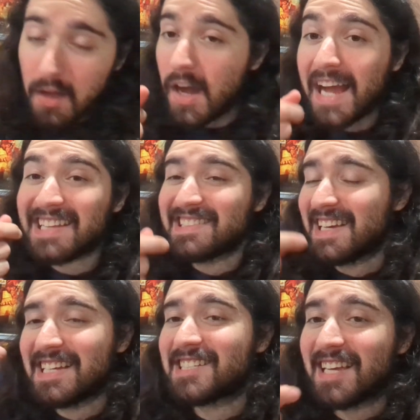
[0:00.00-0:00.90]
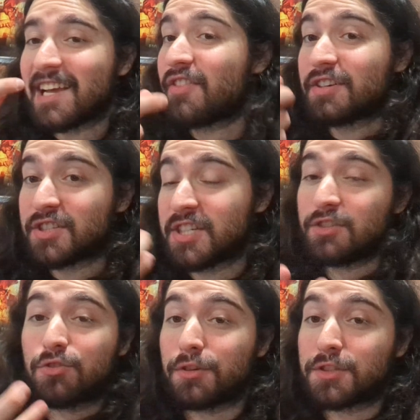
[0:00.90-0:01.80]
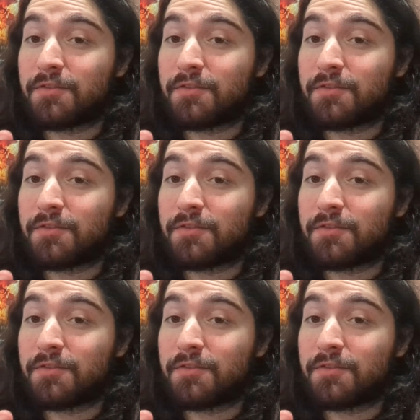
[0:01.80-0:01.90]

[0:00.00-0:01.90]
I can taste the citrus